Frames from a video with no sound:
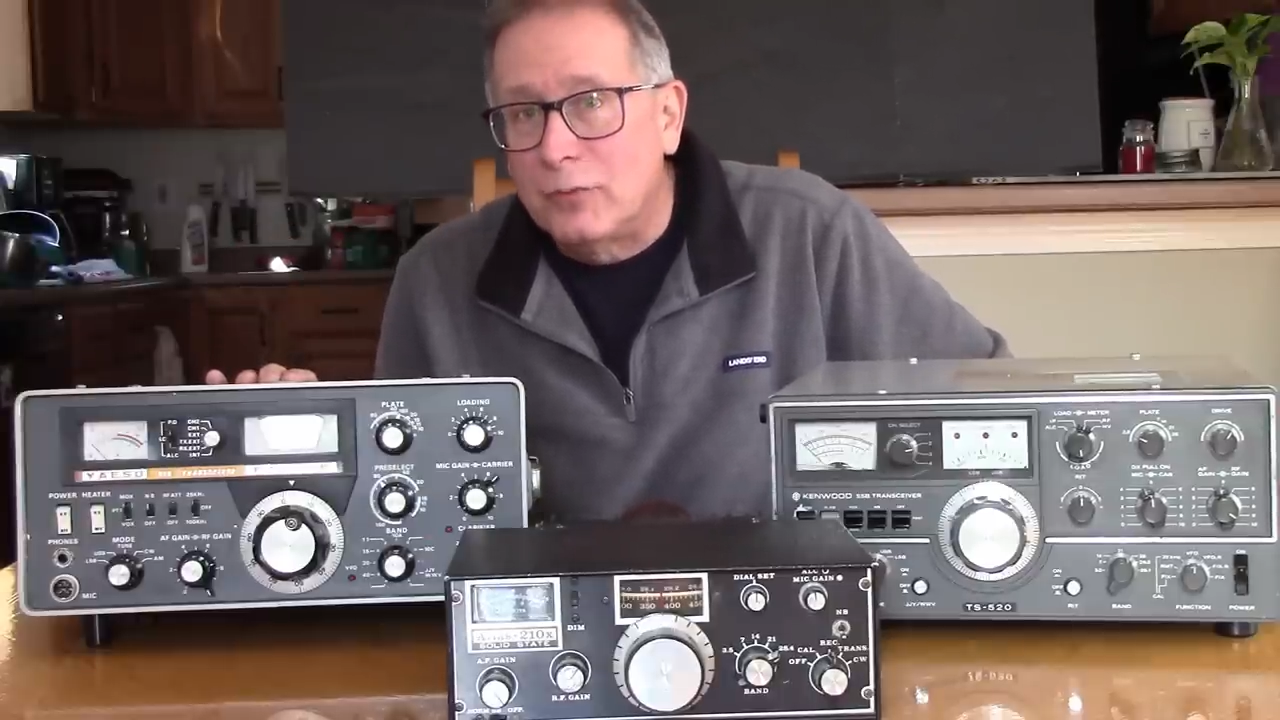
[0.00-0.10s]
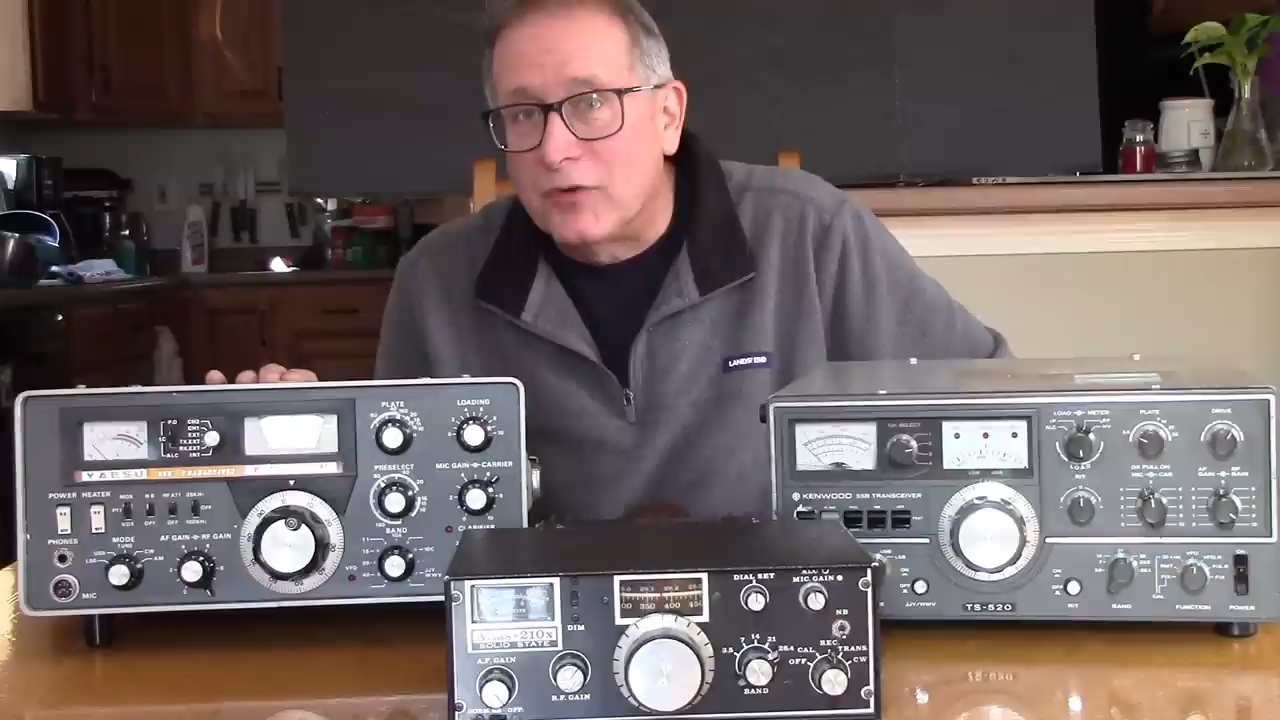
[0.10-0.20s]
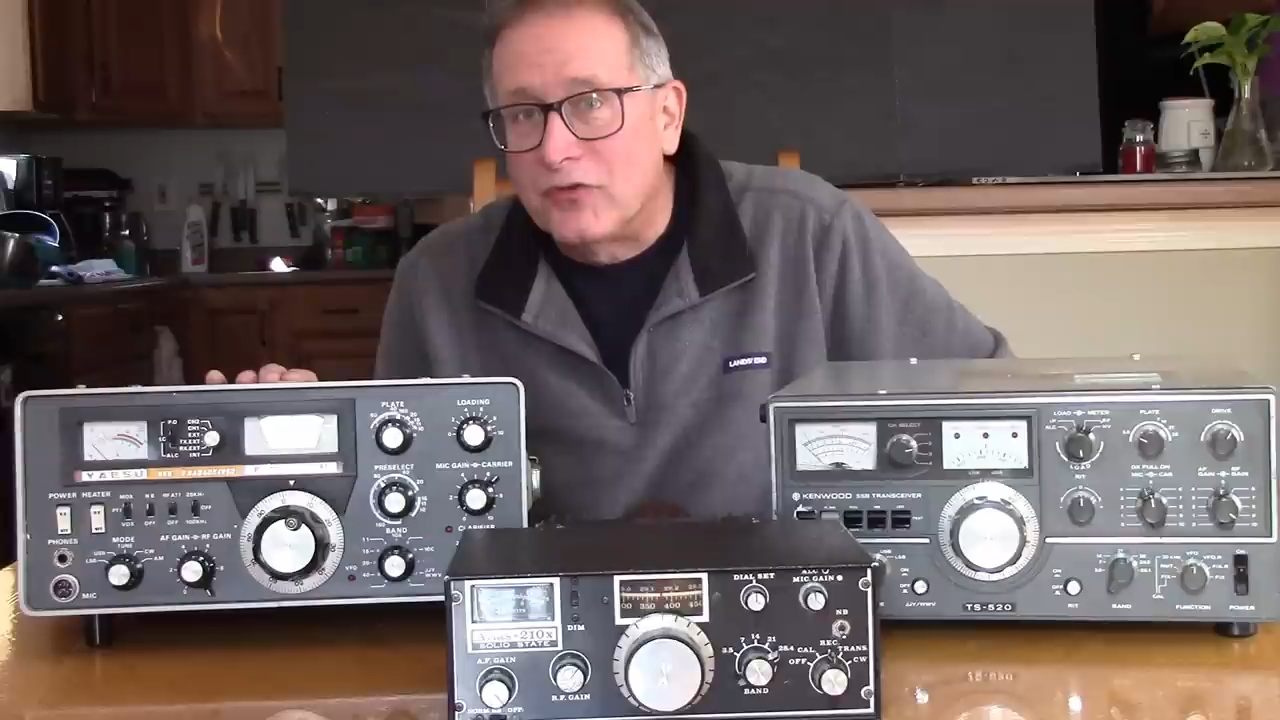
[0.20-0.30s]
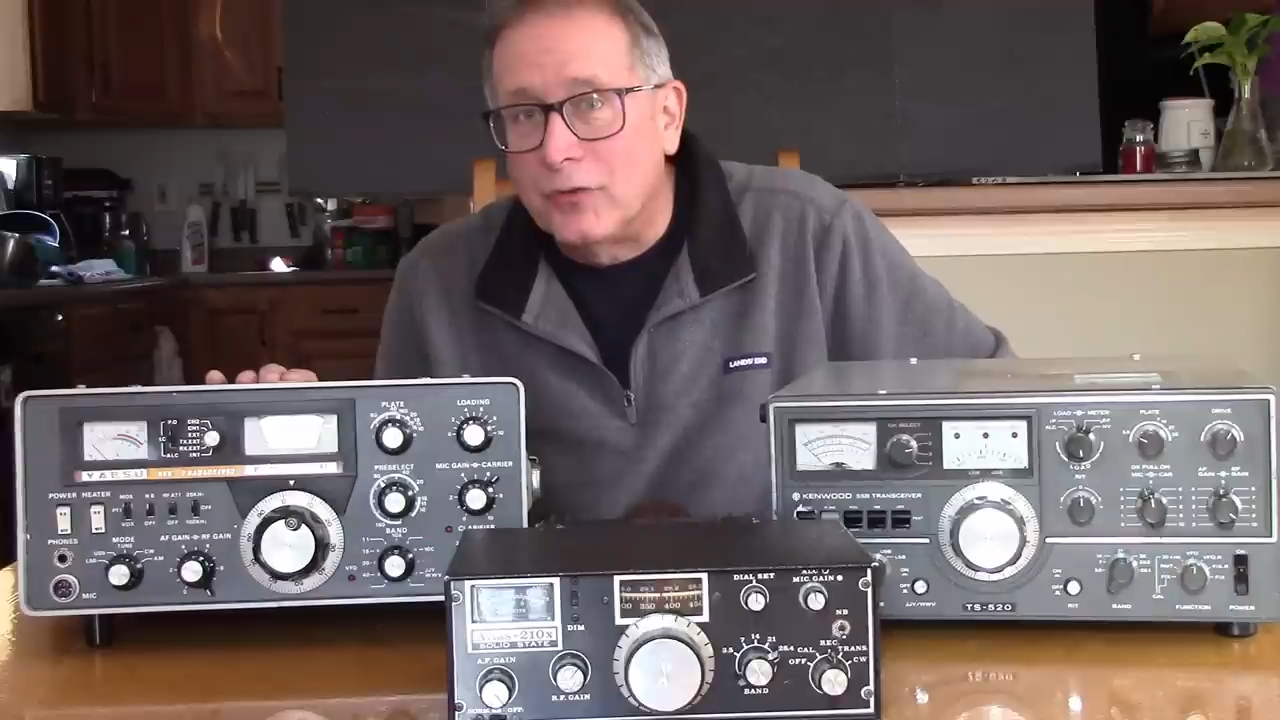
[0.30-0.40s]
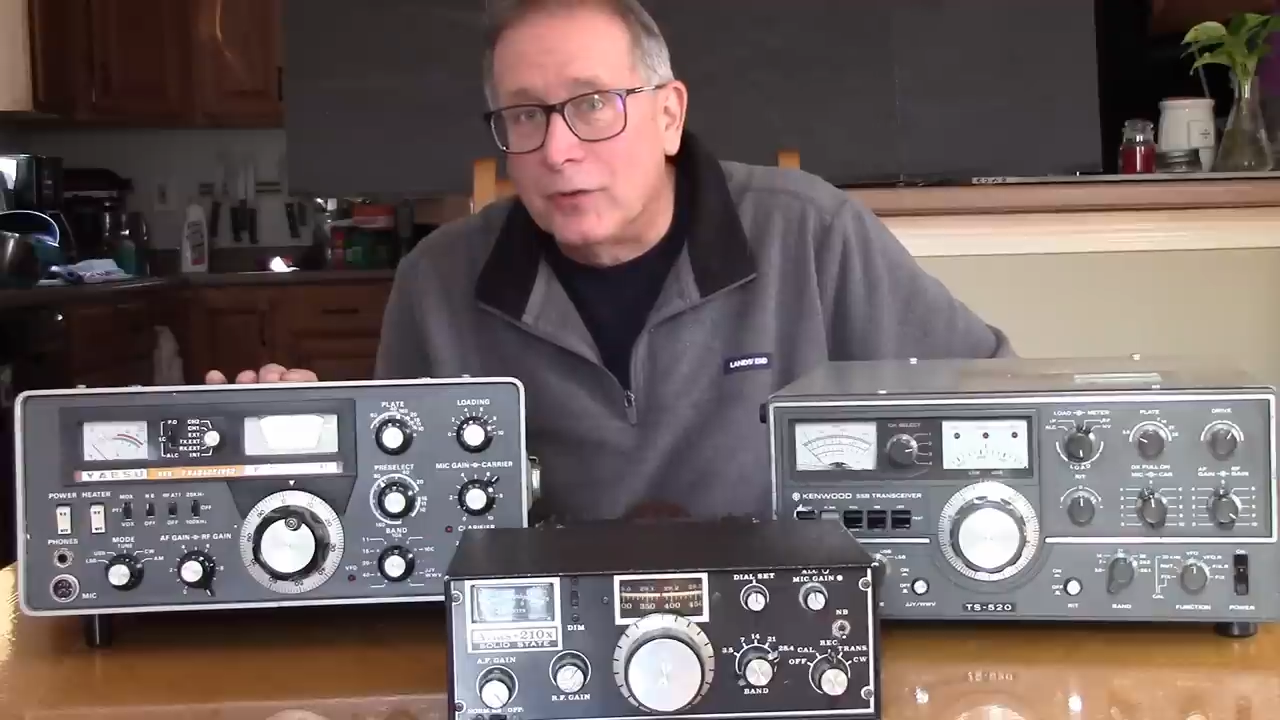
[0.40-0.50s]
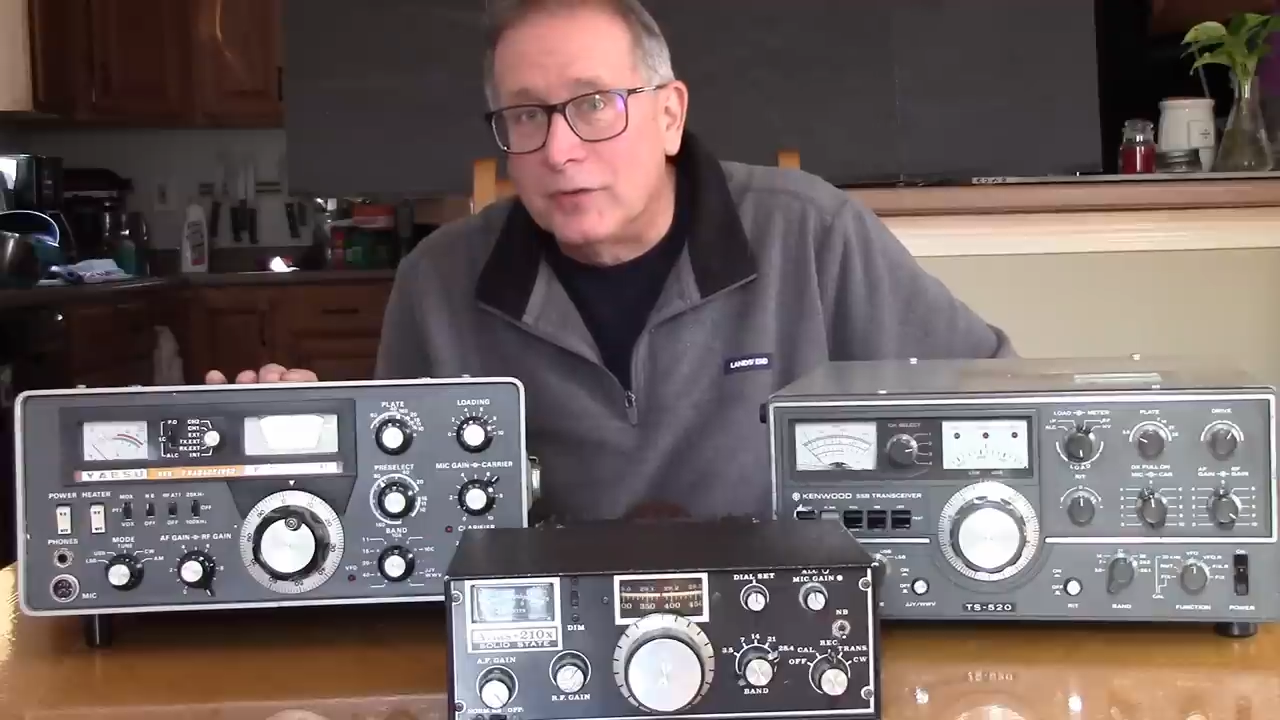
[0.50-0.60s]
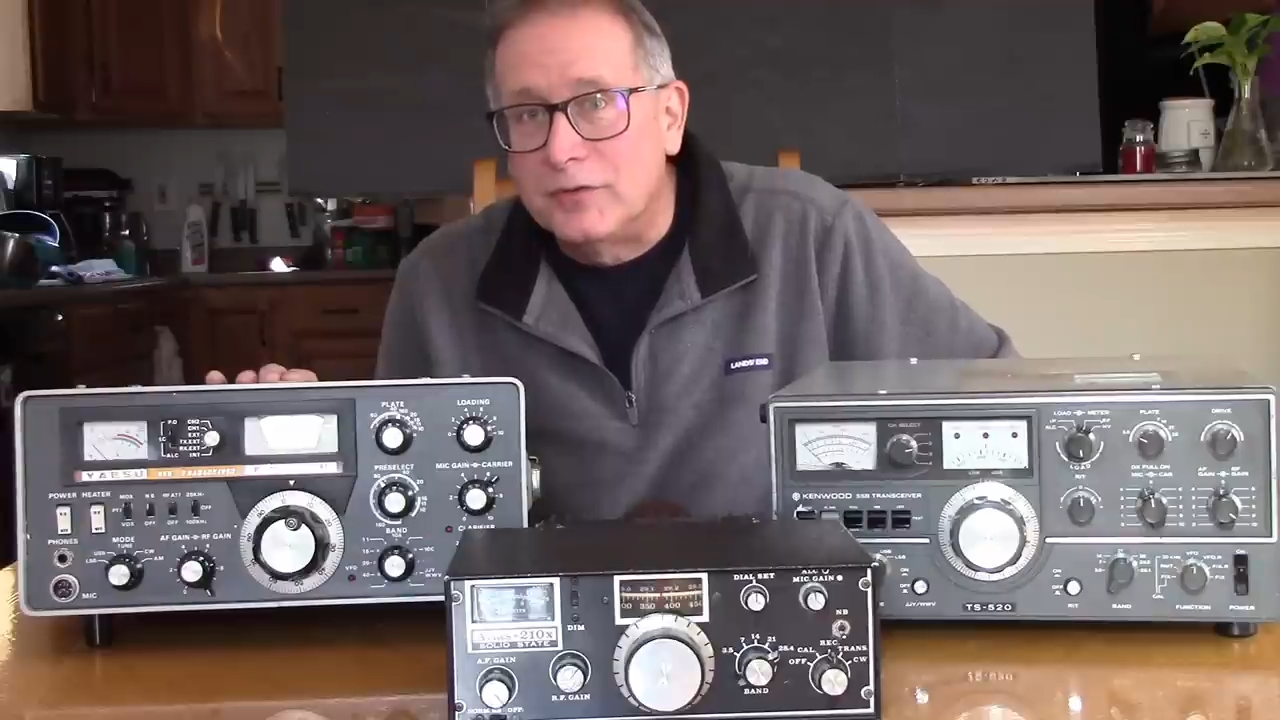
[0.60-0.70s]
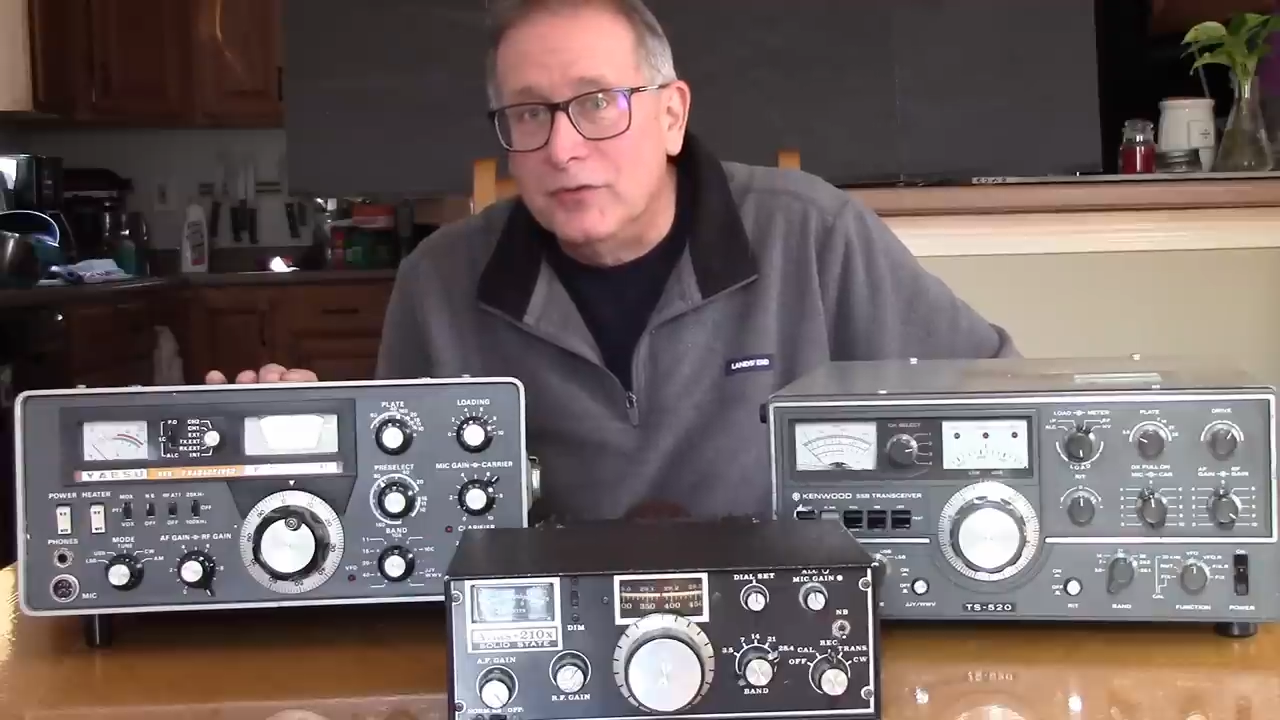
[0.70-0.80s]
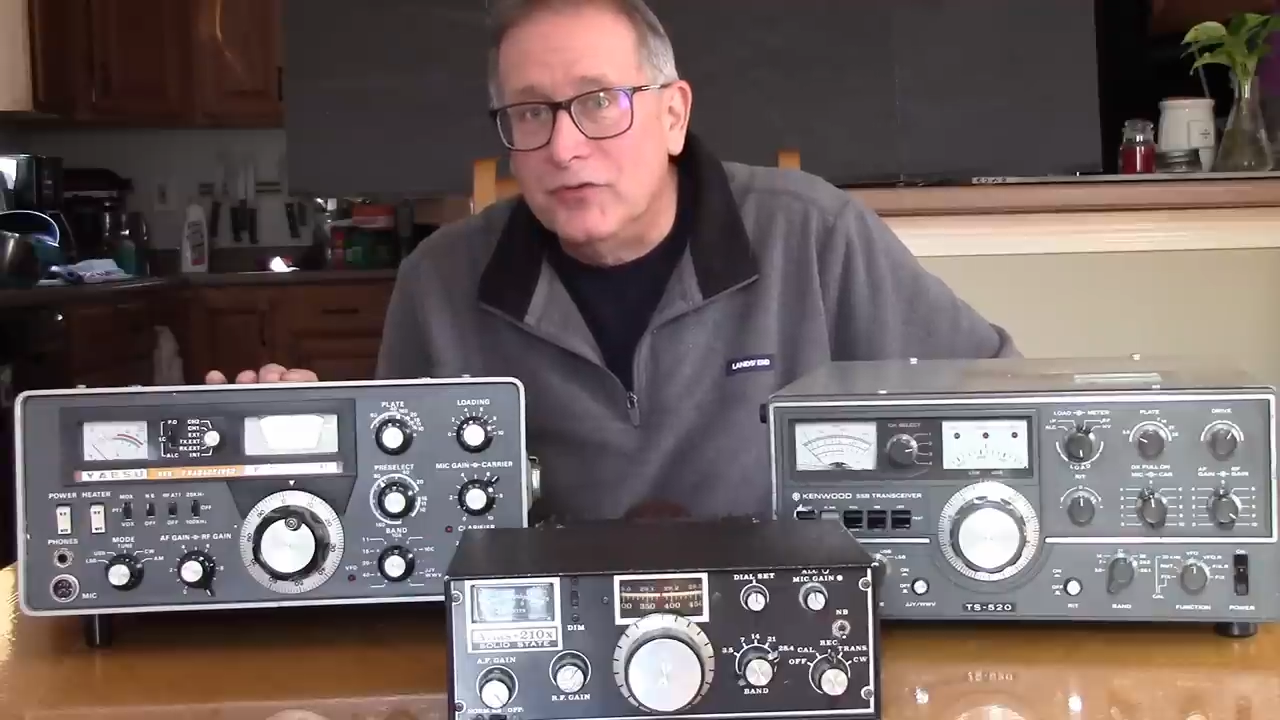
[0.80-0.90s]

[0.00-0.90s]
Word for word: were sold to